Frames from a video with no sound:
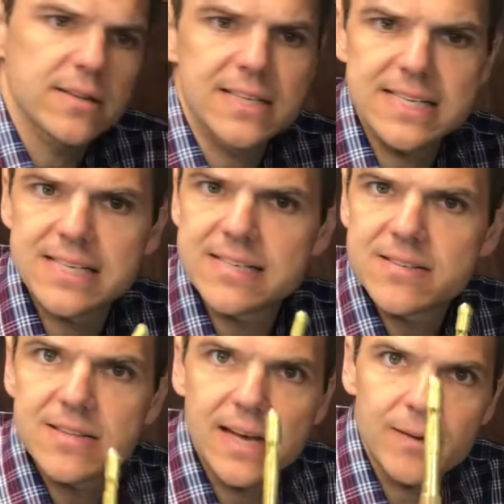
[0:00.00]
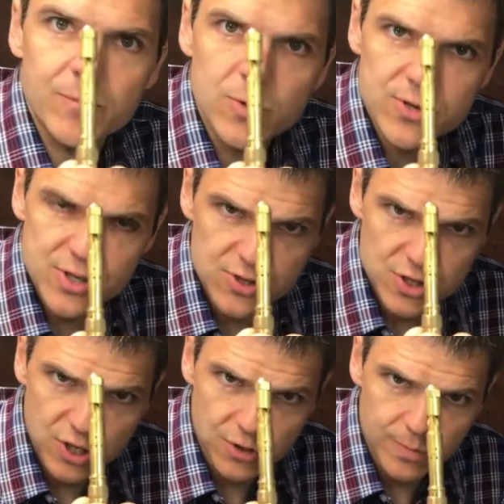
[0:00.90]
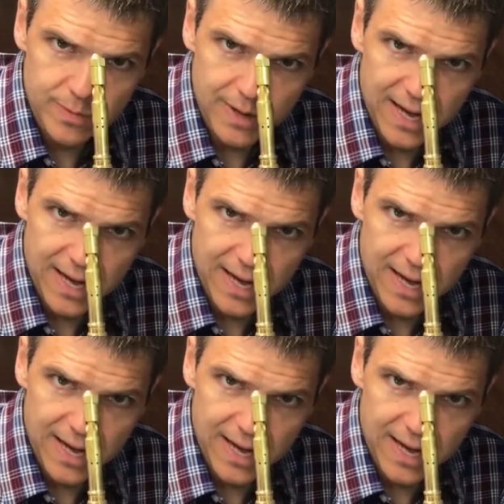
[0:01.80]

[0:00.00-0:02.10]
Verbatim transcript: this is the emulsion tube